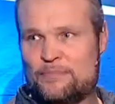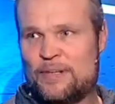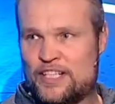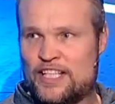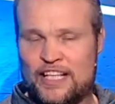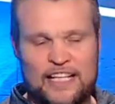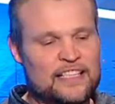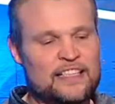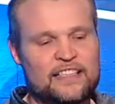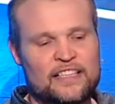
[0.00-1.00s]
punch, yes. punch,
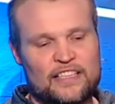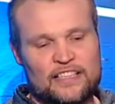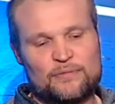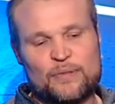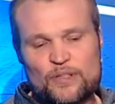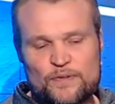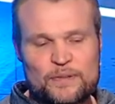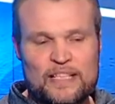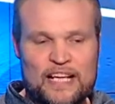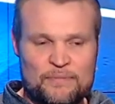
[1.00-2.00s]
kick. And then
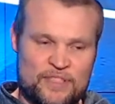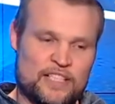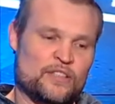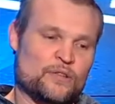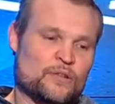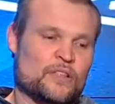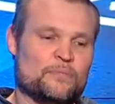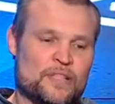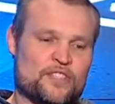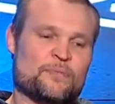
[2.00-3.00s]
most of the times they
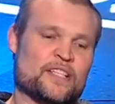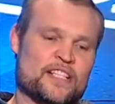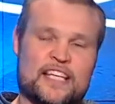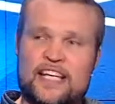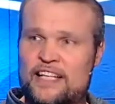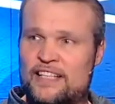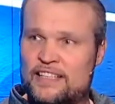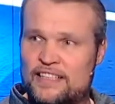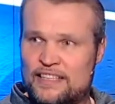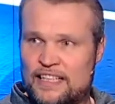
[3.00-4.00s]
do punch, punch,
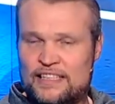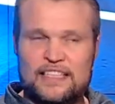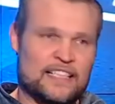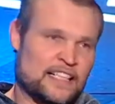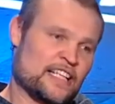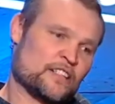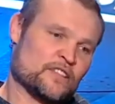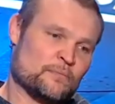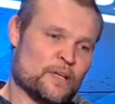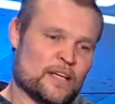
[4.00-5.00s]
kick, and then they
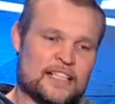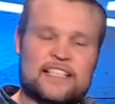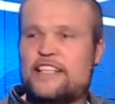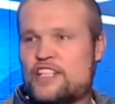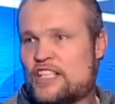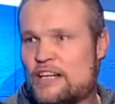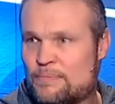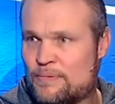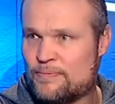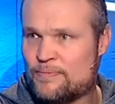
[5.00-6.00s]
kick on the block, and then they
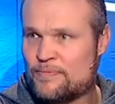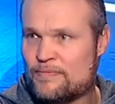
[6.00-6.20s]
stop.